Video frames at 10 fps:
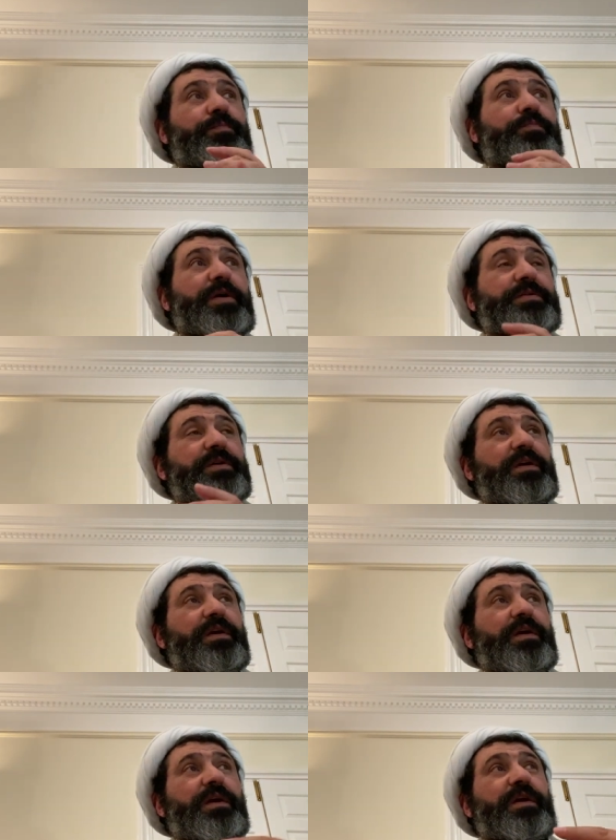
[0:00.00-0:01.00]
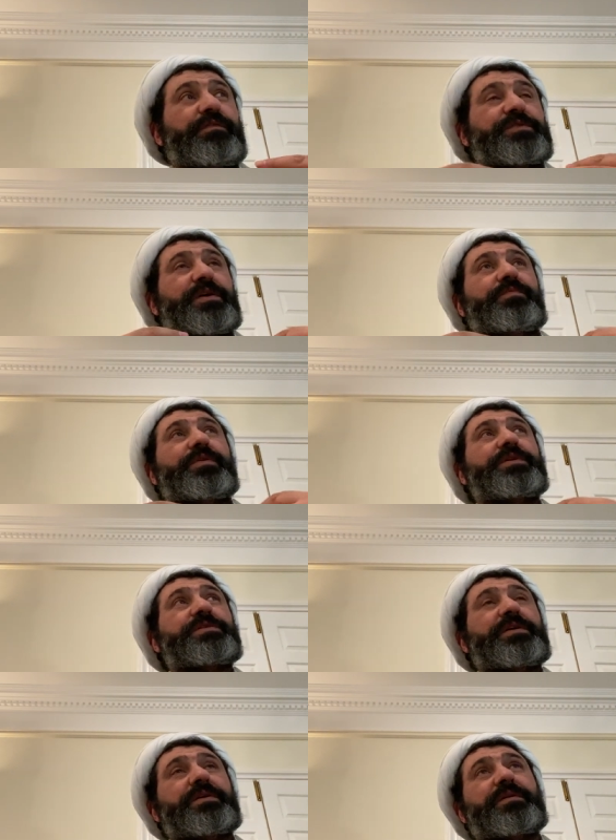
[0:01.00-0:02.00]
But if someone
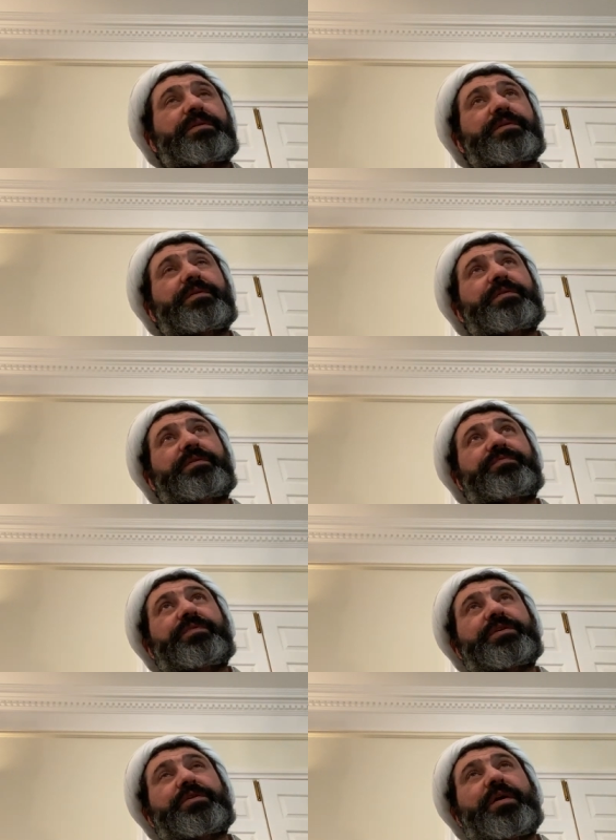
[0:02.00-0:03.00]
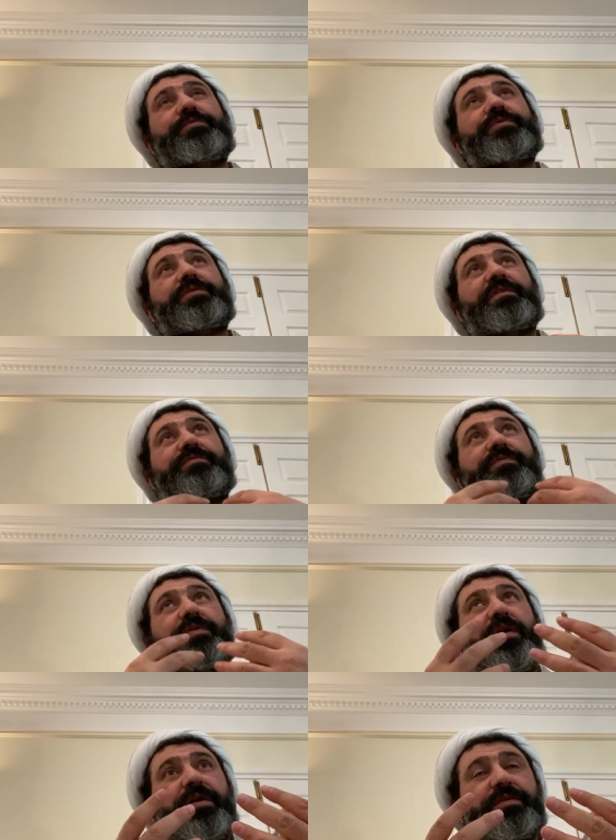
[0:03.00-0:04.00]
is a if the community of
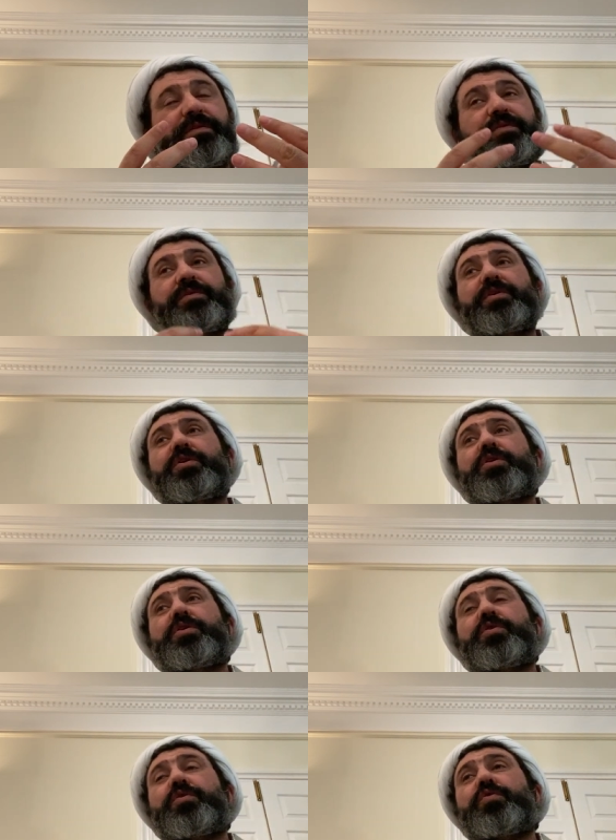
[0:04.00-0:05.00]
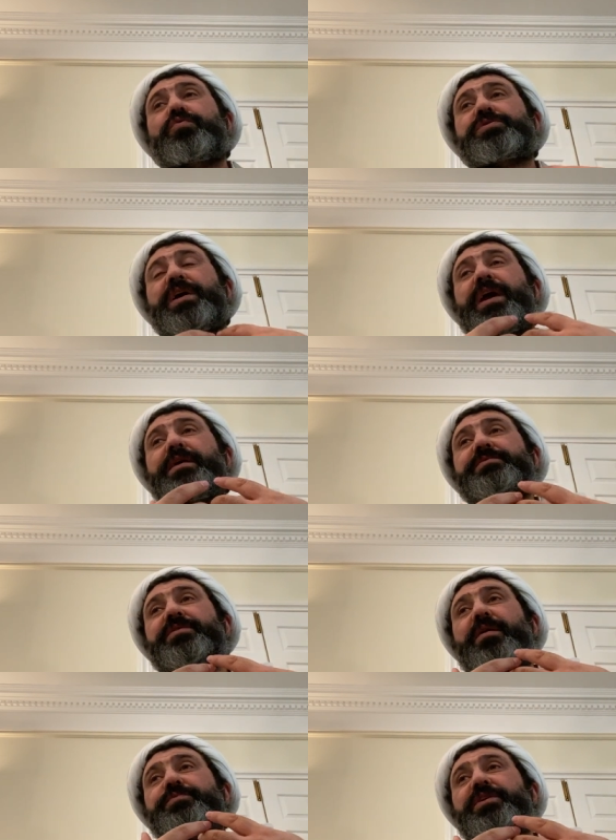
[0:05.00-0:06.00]
God, whose aims
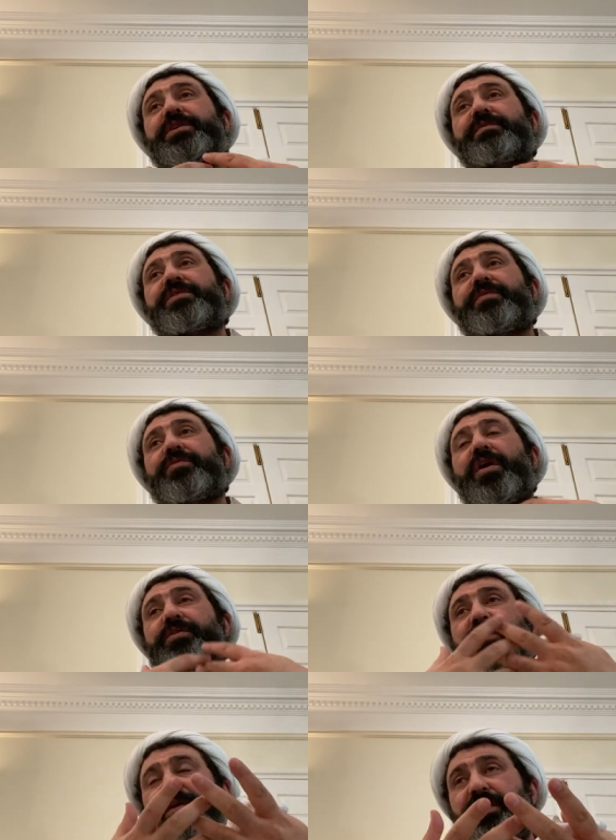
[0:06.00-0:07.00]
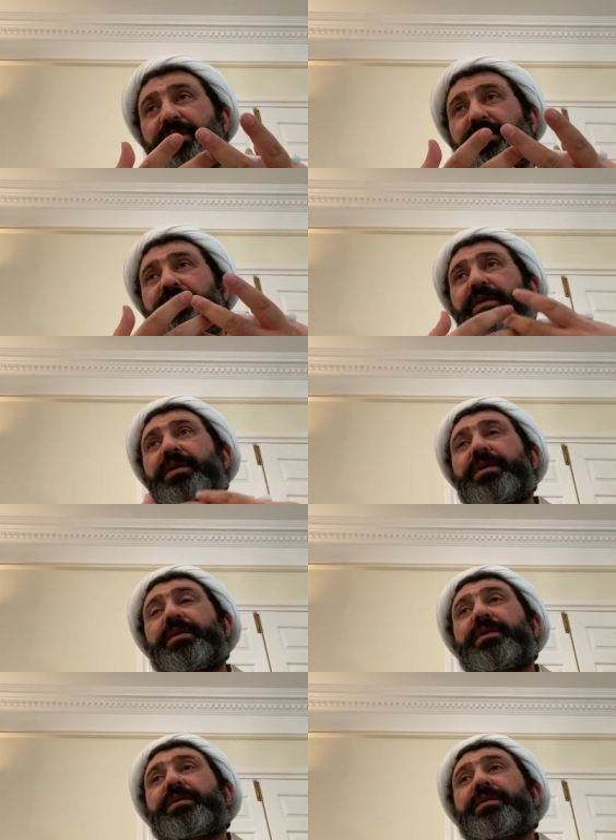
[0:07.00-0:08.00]
and objectives are godly,
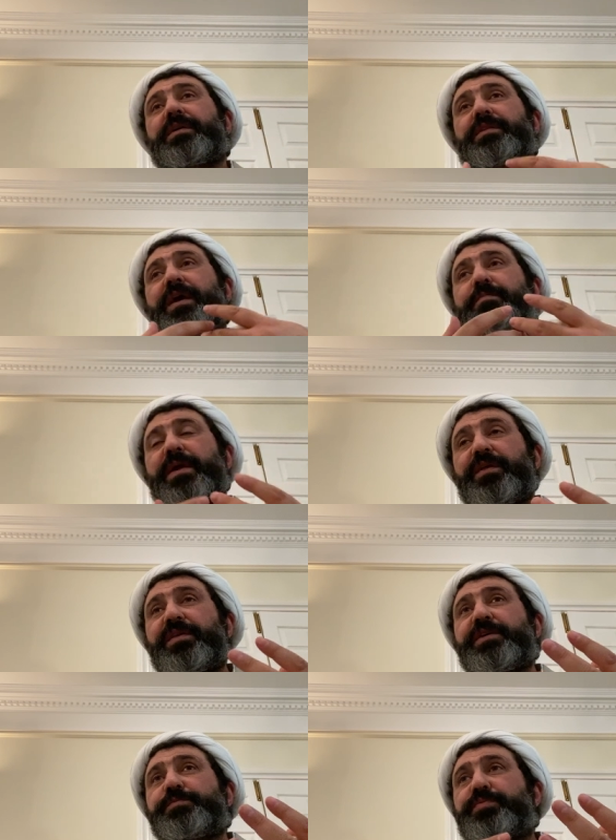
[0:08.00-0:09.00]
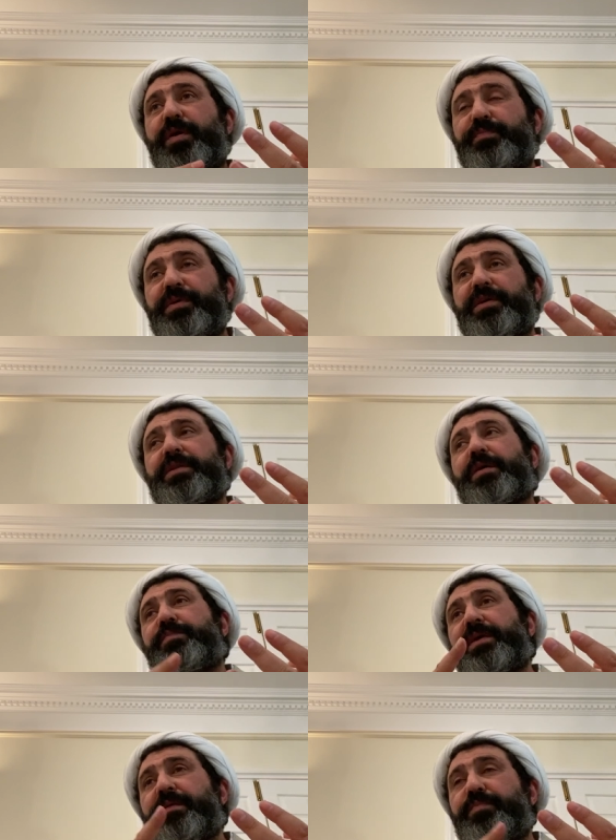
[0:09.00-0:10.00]
they make things properly, they
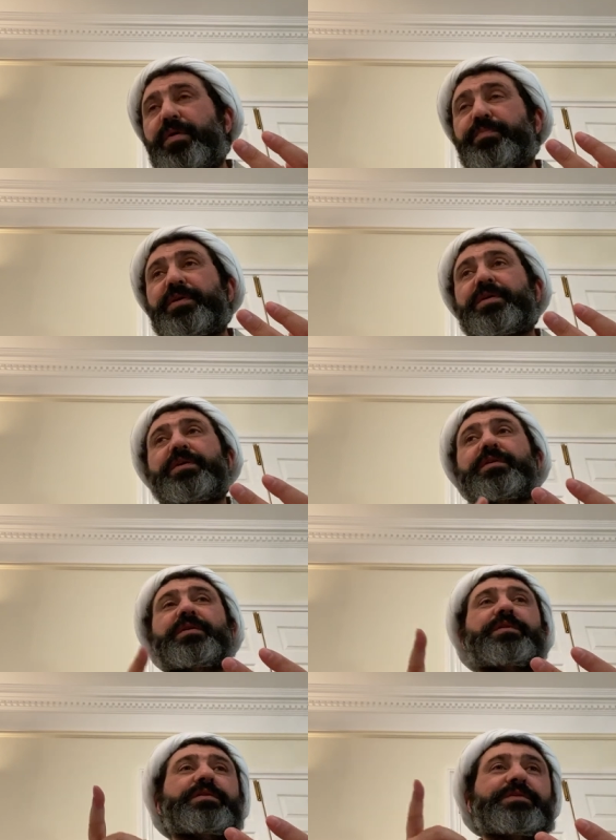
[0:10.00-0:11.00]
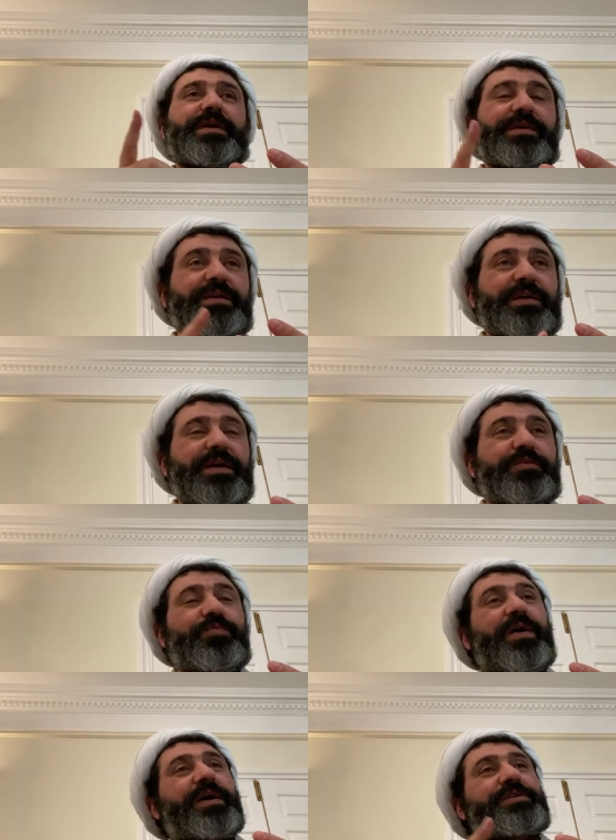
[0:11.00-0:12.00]
plan properly, they take
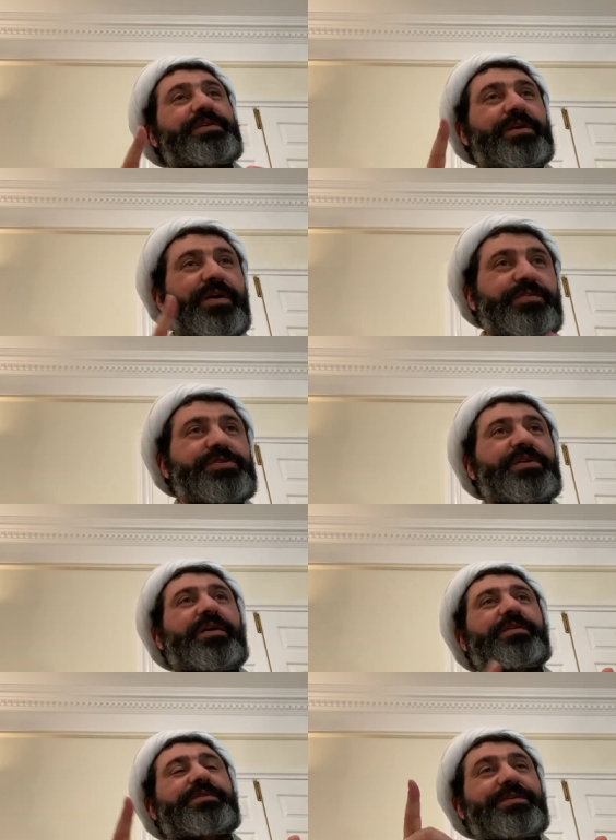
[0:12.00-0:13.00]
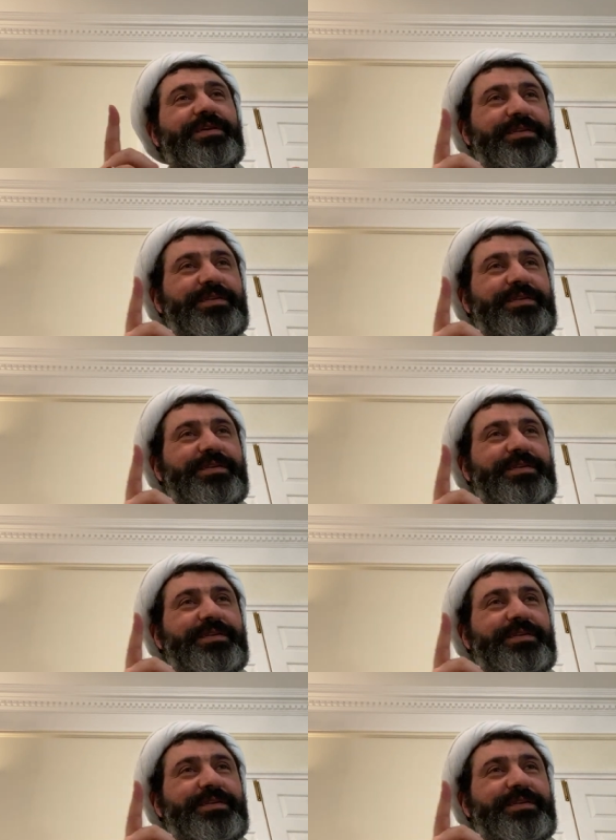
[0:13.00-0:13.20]
advice, they consult.